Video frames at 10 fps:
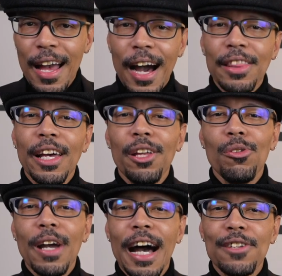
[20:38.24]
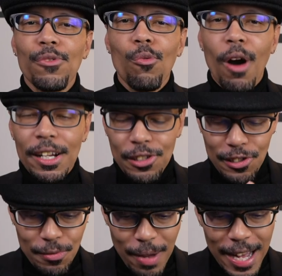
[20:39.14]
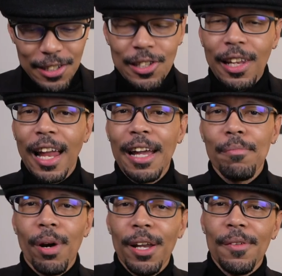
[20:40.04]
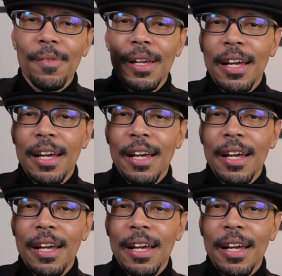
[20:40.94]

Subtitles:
I thank you guys for watching. Smash that like button.